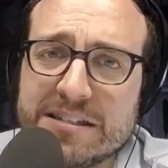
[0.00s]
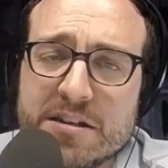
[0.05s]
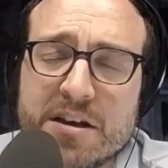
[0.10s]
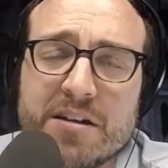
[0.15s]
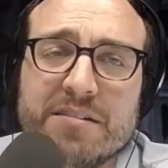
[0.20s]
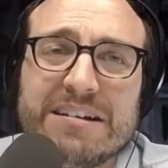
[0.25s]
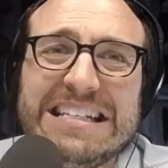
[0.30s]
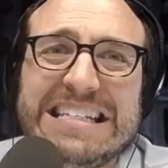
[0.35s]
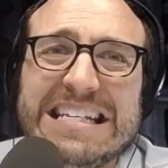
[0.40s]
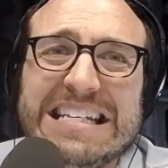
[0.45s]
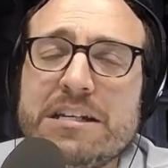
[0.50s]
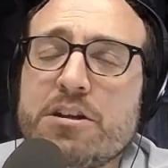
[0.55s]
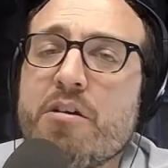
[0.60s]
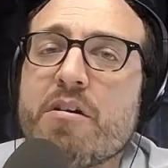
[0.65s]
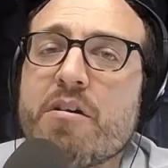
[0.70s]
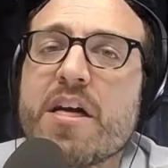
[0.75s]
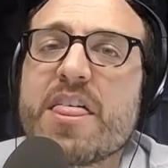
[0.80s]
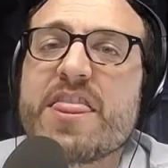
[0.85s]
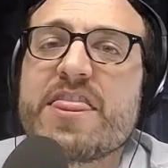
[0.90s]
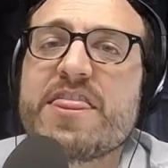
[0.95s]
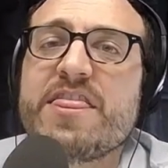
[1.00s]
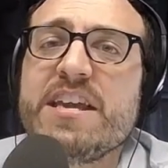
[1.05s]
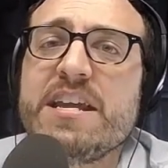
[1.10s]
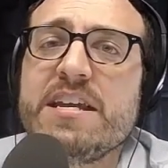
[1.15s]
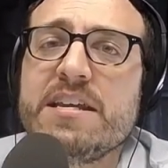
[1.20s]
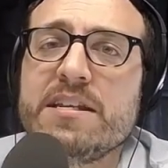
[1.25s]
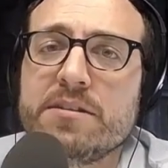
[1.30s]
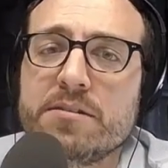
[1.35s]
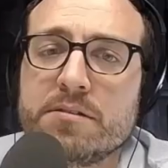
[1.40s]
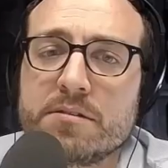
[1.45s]
No,
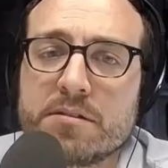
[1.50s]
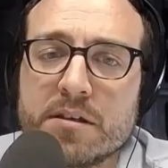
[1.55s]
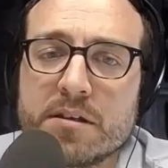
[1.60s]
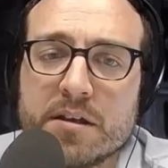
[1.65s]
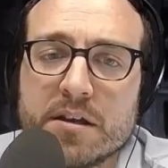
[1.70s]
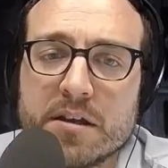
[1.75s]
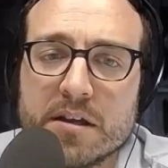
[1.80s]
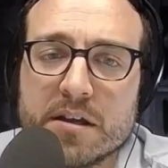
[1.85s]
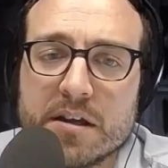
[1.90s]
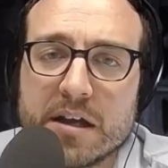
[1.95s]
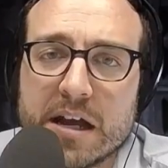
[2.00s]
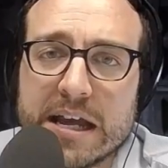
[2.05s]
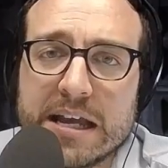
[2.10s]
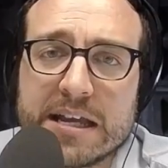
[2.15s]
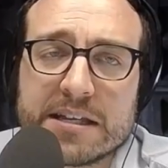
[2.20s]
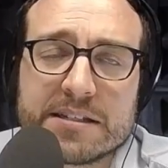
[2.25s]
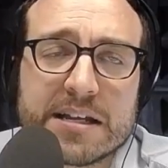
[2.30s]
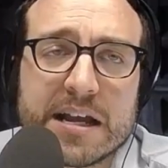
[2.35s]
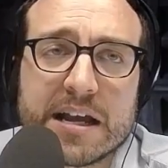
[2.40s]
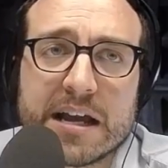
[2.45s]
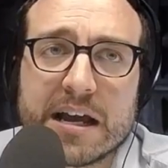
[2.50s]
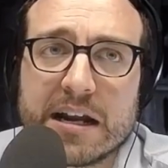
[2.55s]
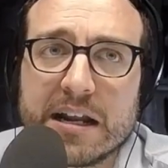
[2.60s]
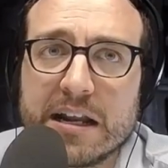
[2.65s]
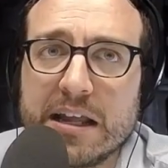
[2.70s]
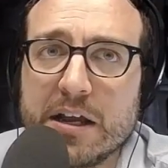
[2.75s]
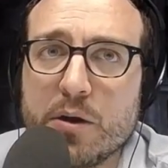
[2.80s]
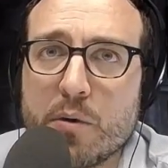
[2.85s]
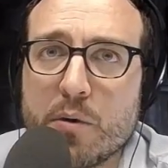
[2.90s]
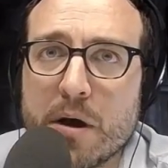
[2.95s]
these. Hay que sacar la
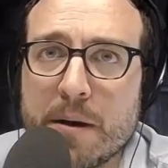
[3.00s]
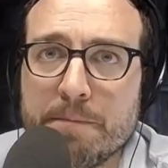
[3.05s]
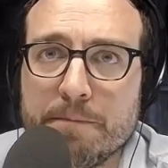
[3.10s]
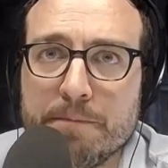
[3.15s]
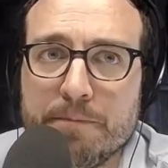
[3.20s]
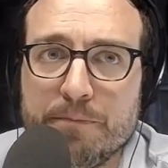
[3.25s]
lengua.